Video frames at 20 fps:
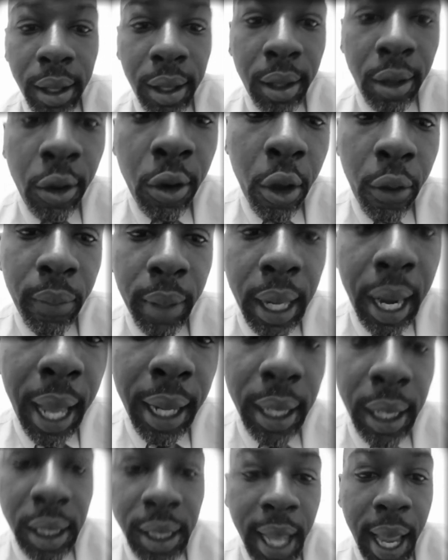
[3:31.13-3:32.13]
You know what I mean?
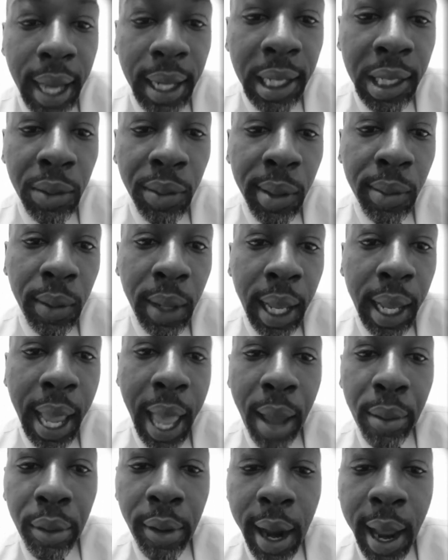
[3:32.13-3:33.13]
Like the Chinese people, they
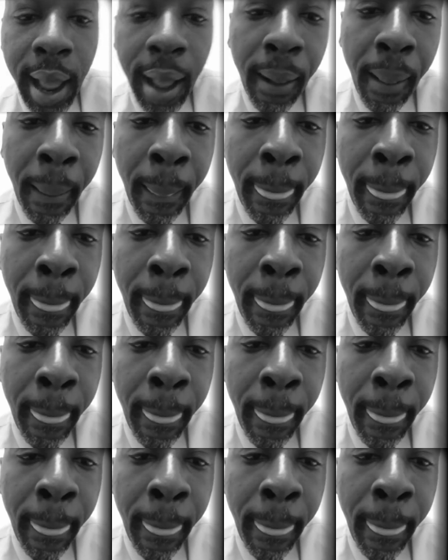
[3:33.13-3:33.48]
got pride.